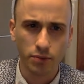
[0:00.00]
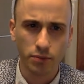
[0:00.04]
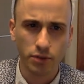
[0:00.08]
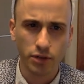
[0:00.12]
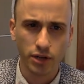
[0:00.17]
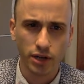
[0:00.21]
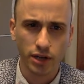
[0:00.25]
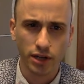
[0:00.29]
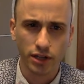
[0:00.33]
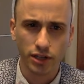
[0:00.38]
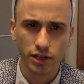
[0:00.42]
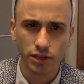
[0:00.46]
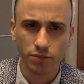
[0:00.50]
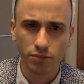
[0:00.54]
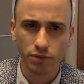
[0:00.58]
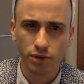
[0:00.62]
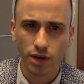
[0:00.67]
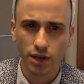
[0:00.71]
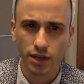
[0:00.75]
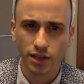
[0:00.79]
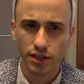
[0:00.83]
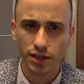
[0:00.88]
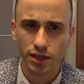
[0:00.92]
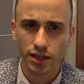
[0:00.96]
production
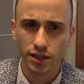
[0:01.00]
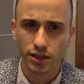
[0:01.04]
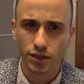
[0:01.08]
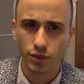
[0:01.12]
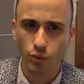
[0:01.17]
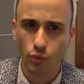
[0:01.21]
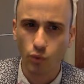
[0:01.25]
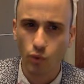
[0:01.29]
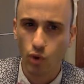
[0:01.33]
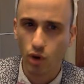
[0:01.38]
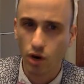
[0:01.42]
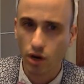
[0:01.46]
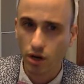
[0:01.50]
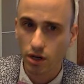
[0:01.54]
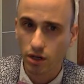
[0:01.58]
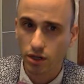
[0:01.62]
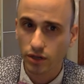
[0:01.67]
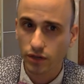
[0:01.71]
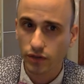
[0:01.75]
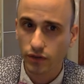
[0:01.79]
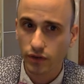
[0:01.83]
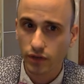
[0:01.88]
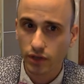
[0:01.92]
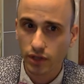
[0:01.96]
process
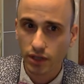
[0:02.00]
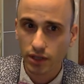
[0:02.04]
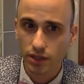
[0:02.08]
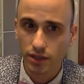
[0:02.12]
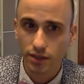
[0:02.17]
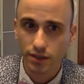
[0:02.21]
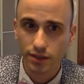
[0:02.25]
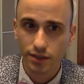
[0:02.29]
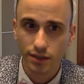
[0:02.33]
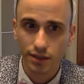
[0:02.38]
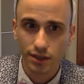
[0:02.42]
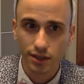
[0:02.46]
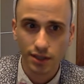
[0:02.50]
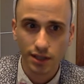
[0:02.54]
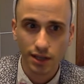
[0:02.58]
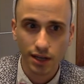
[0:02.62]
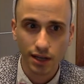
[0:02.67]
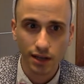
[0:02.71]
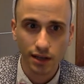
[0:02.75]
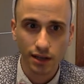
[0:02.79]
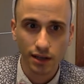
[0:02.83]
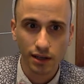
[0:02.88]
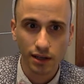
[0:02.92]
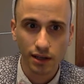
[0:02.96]
works for this
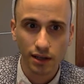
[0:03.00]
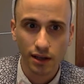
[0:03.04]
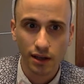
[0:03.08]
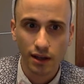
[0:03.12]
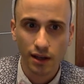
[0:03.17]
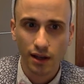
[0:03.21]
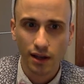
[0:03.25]
exactly.